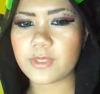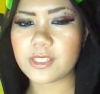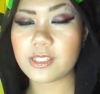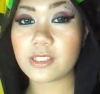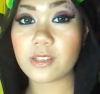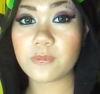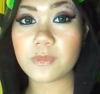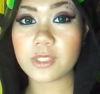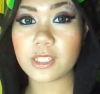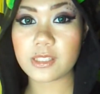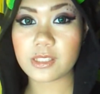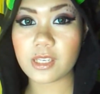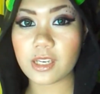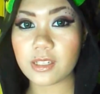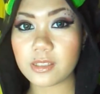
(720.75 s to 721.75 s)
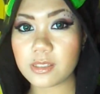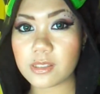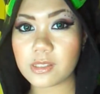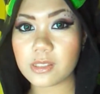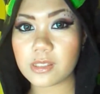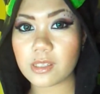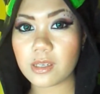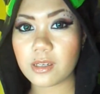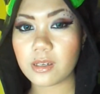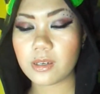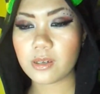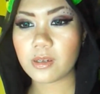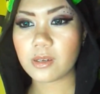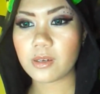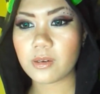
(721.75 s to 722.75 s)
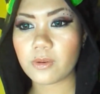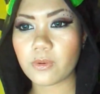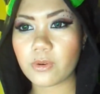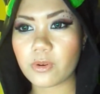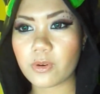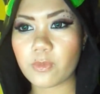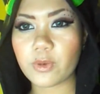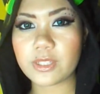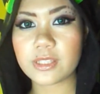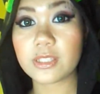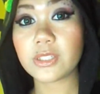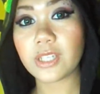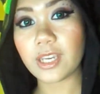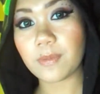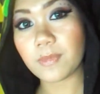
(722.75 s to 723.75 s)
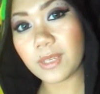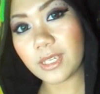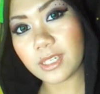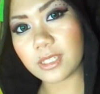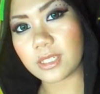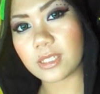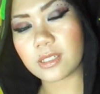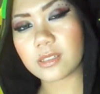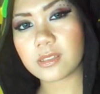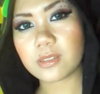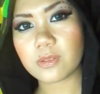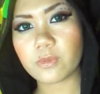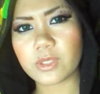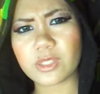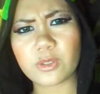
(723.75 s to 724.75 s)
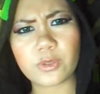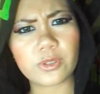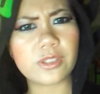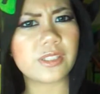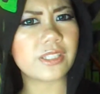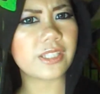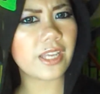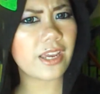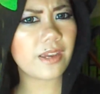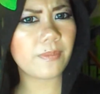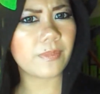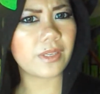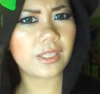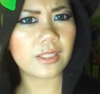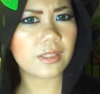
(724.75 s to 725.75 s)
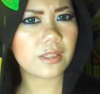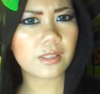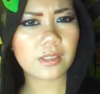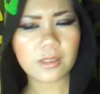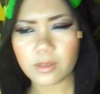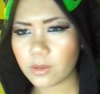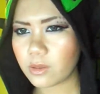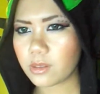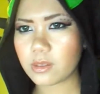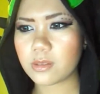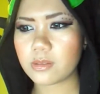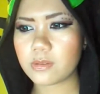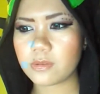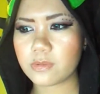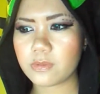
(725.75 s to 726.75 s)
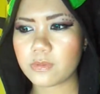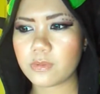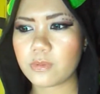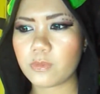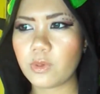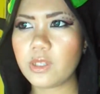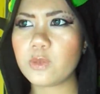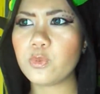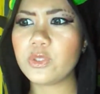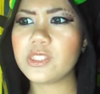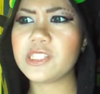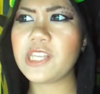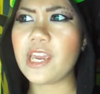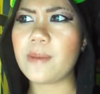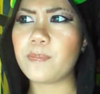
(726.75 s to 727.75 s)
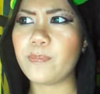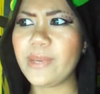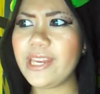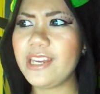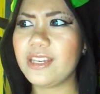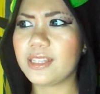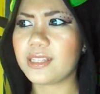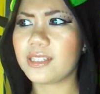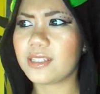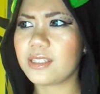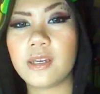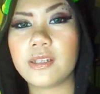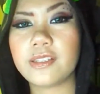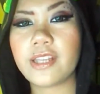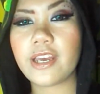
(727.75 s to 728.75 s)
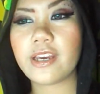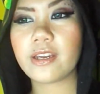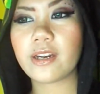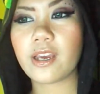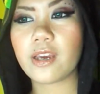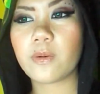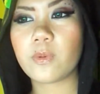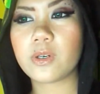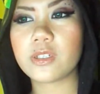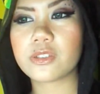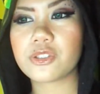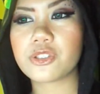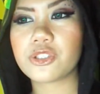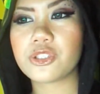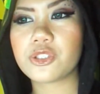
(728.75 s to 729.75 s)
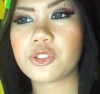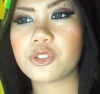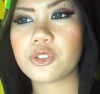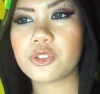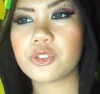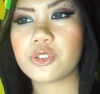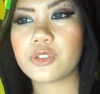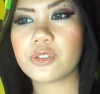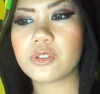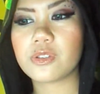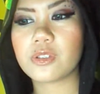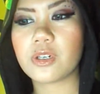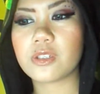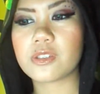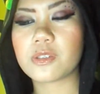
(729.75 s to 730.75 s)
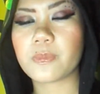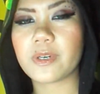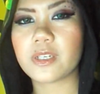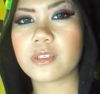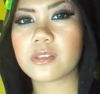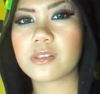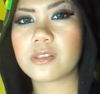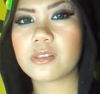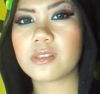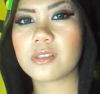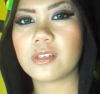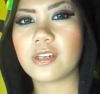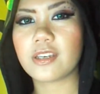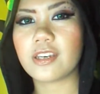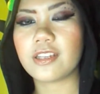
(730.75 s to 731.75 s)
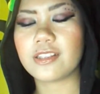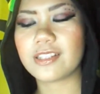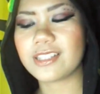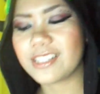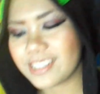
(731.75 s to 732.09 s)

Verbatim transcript: missed some details, or what do they mean? What could they mean? What would they mean? Then I watch Unspikes again.